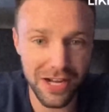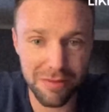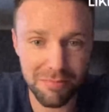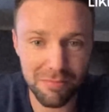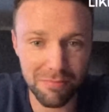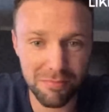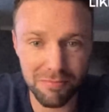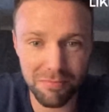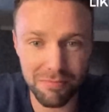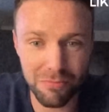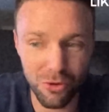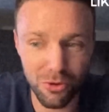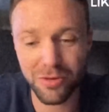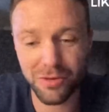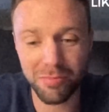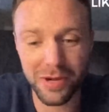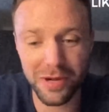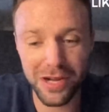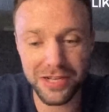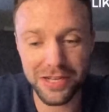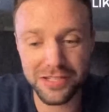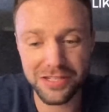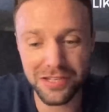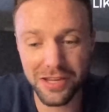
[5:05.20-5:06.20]
Good
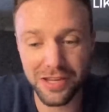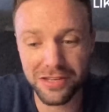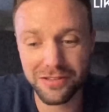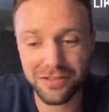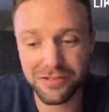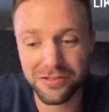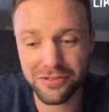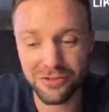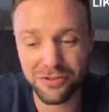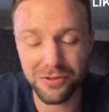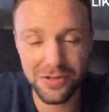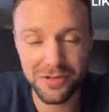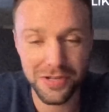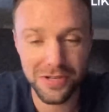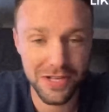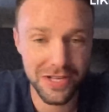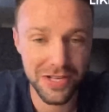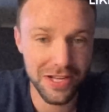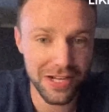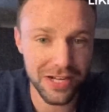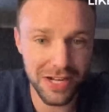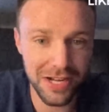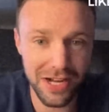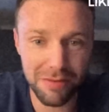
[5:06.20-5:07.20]
riddance. Not
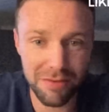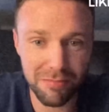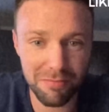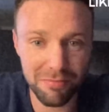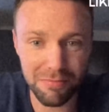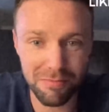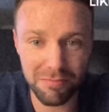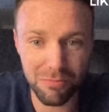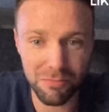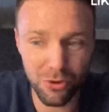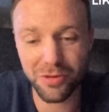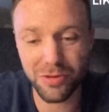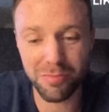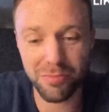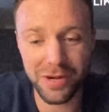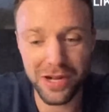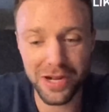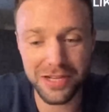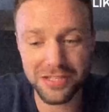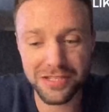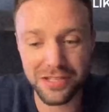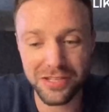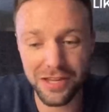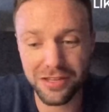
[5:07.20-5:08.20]
a fan of Teofimo
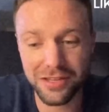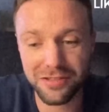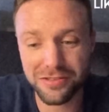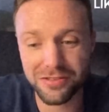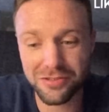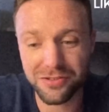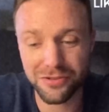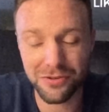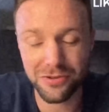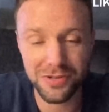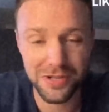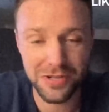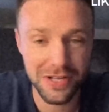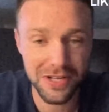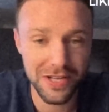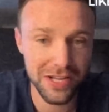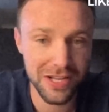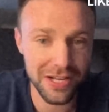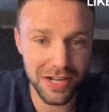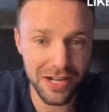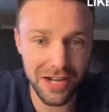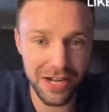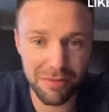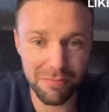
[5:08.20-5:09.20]
Lopez, right? And
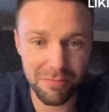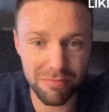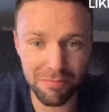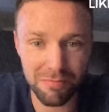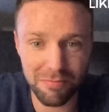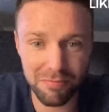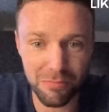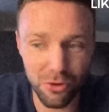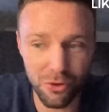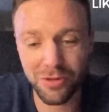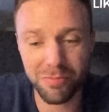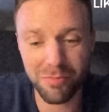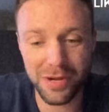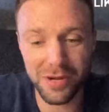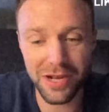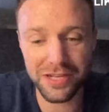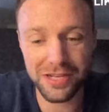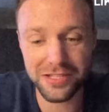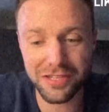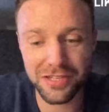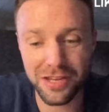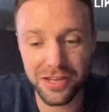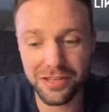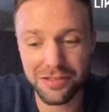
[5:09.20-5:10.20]
you know your boy
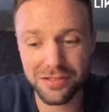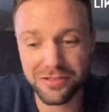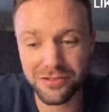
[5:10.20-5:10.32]
Bushido.